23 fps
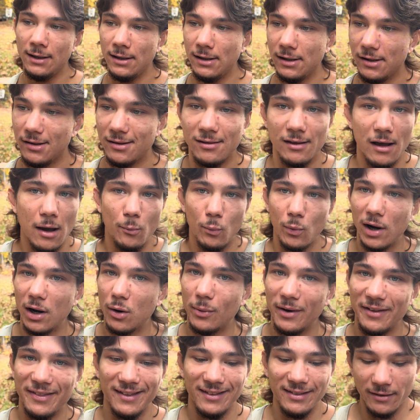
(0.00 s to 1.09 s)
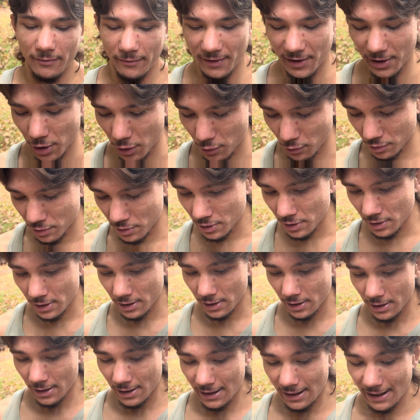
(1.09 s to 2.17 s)
somewhere within the video.
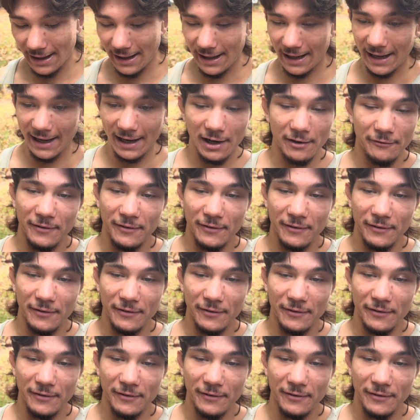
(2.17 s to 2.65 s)
And